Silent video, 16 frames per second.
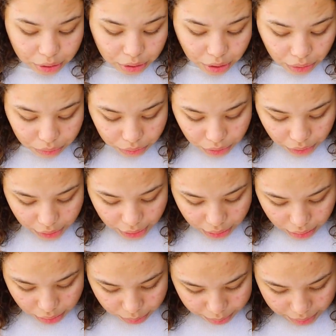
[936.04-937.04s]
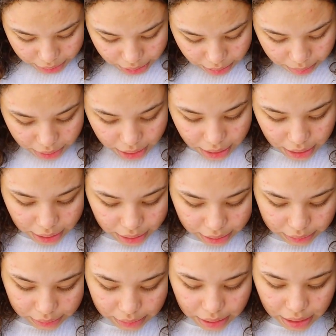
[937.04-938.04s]
don't know how to open it
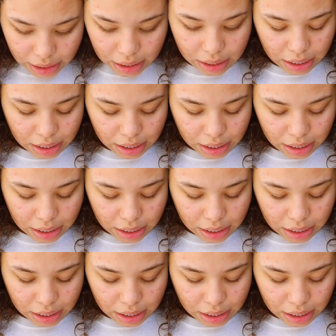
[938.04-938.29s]
because